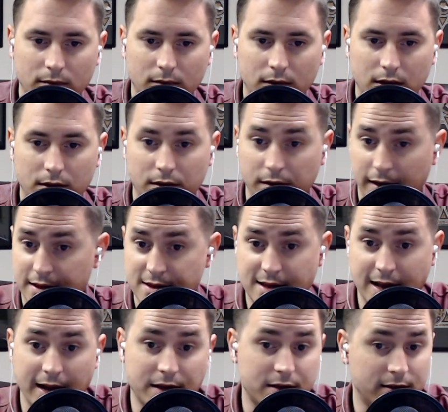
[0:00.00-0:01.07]
The United
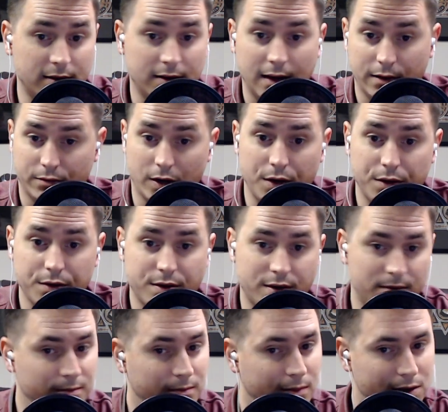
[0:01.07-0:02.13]
States, it
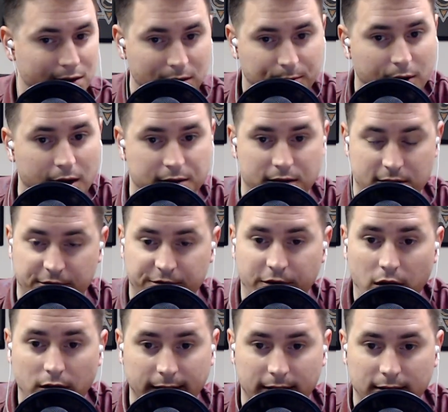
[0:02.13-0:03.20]
rose, it's in the process of
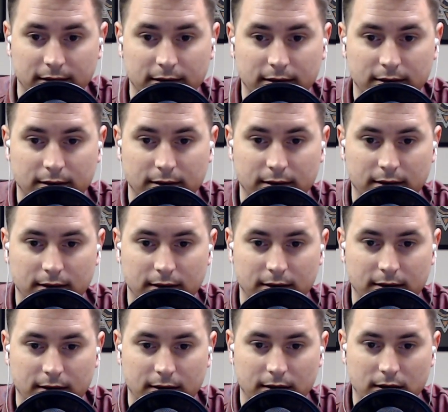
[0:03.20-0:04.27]
falling.
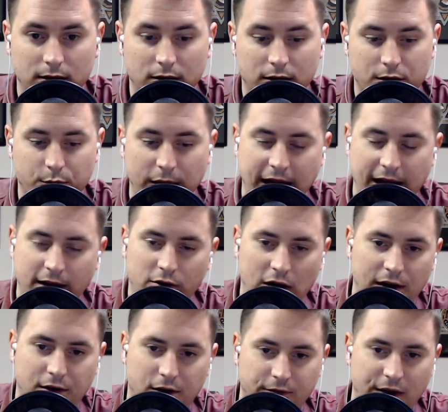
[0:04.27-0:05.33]
Because we can't
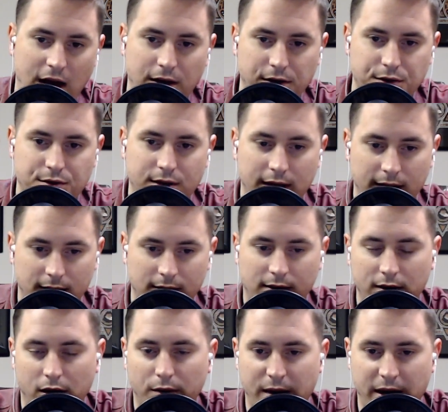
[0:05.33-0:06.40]
ground our values in
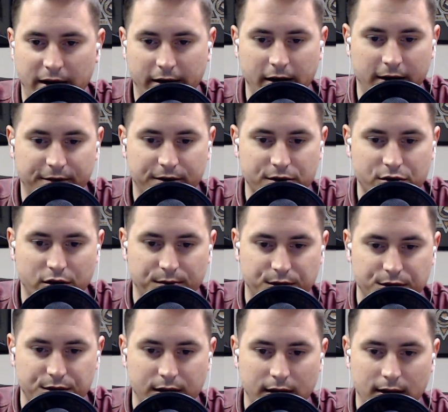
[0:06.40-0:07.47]
the Almighty God of the
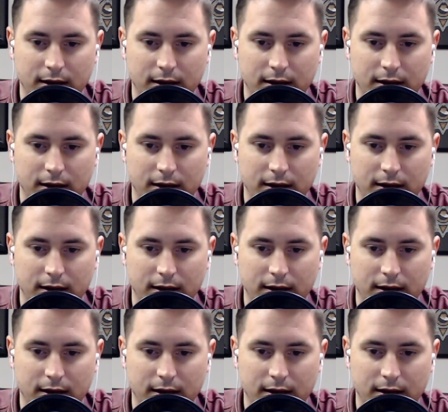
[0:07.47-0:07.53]
Scriptures.